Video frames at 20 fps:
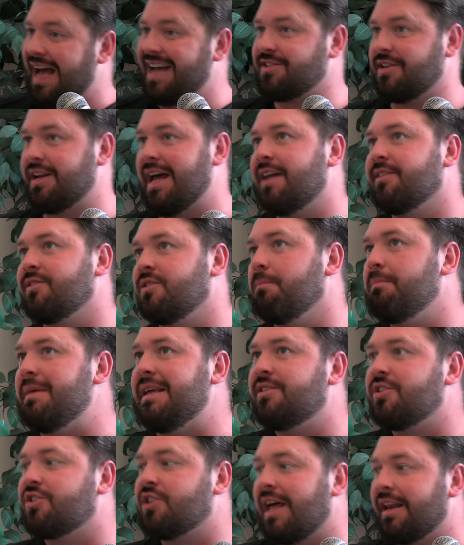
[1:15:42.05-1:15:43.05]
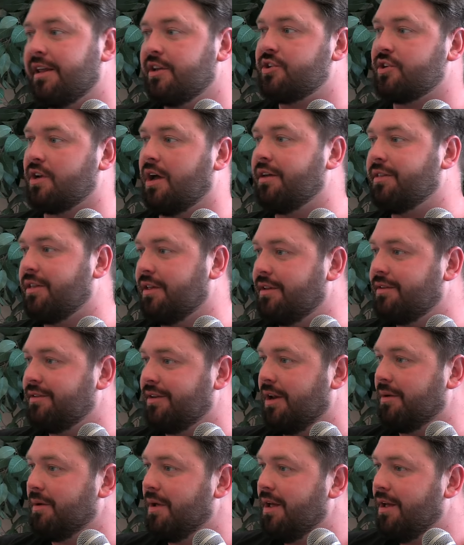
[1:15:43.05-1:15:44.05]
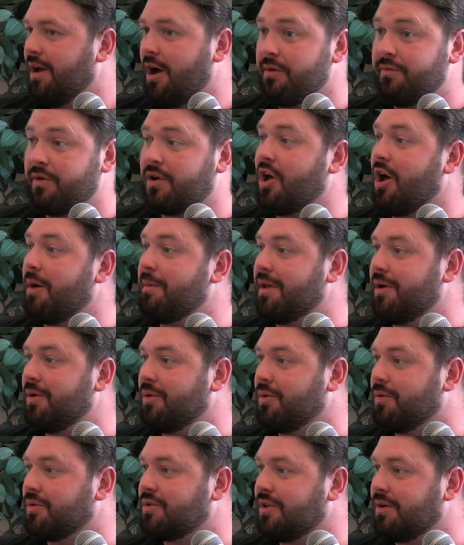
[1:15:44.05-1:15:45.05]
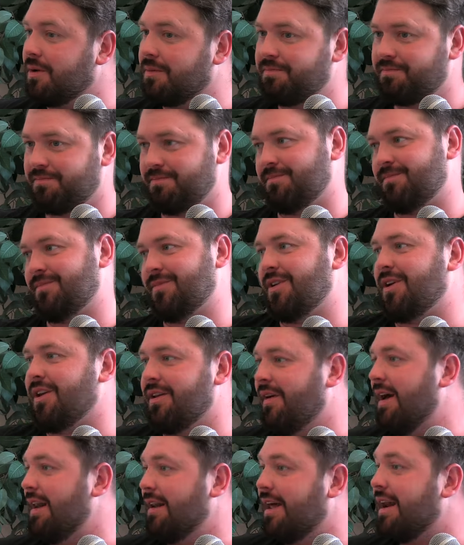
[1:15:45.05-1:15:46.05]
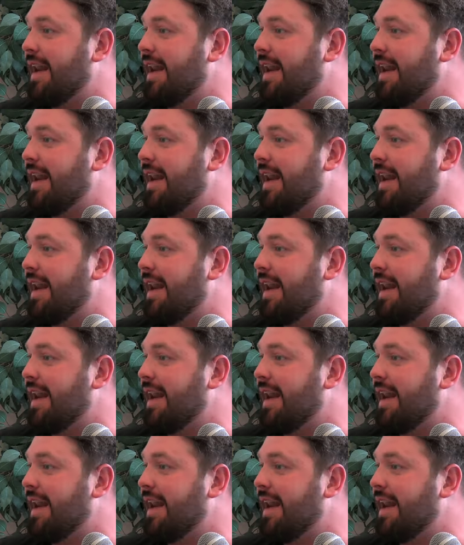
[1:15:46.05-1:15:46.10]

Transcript: that hasn't had to meet a challenge and either you know overcome it or you know kind of